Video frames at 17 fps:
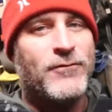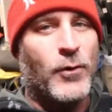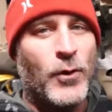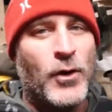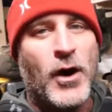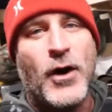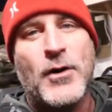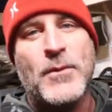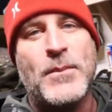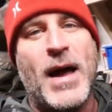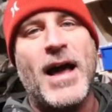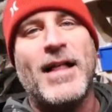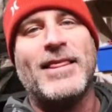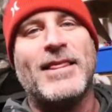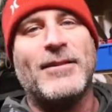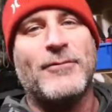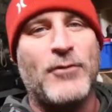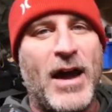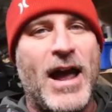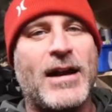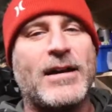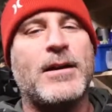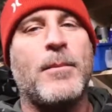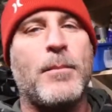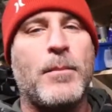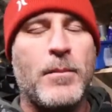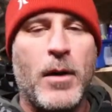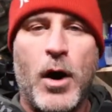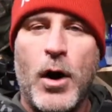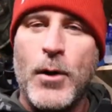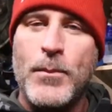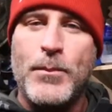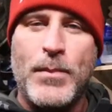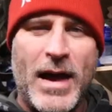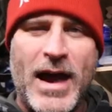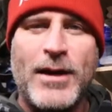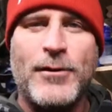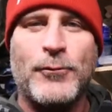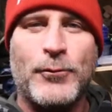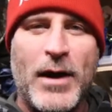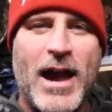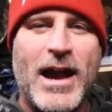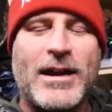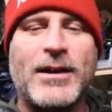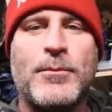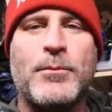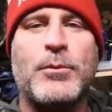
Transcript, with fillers: for our bat rack